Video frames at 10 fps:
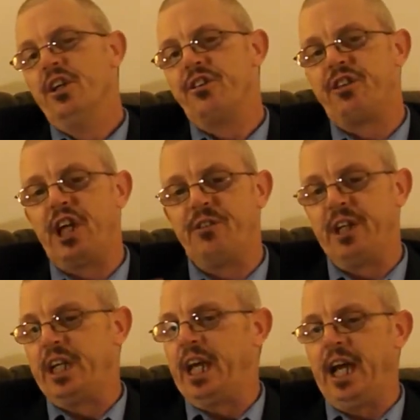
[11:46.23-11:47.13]
The state of
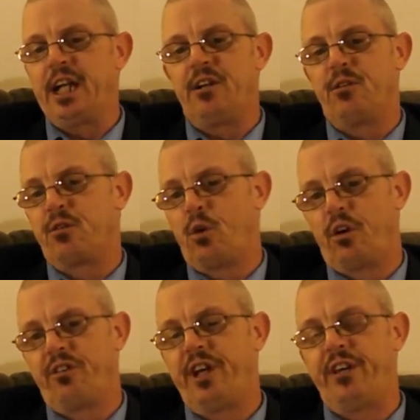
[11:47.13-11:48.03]
Indiana, of
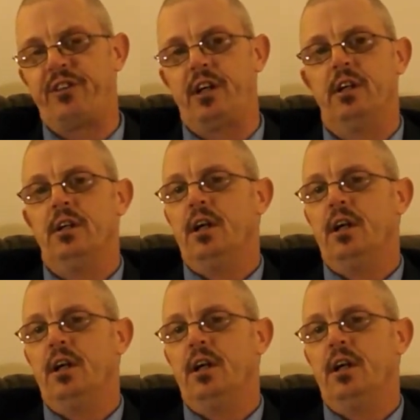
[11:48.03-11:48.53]
course, has a